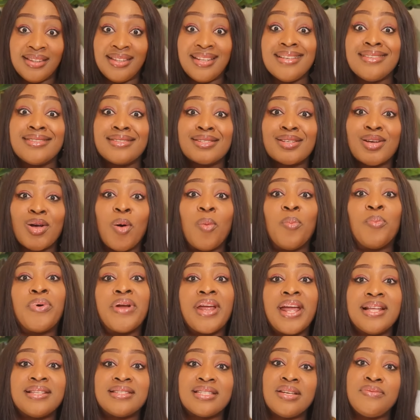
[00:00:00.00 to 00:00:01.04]
this
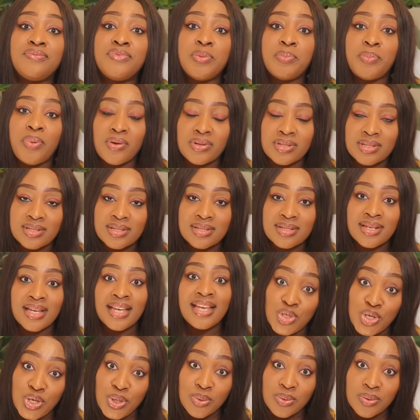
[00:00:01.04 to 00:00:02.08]
comprehensive report
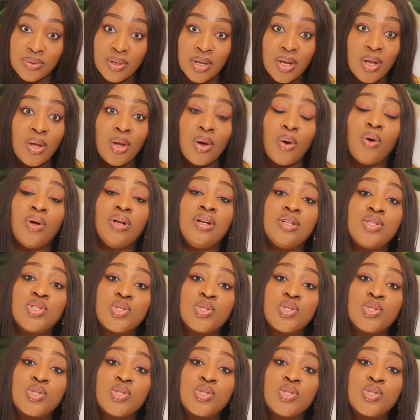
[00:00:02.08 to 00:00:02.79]
due on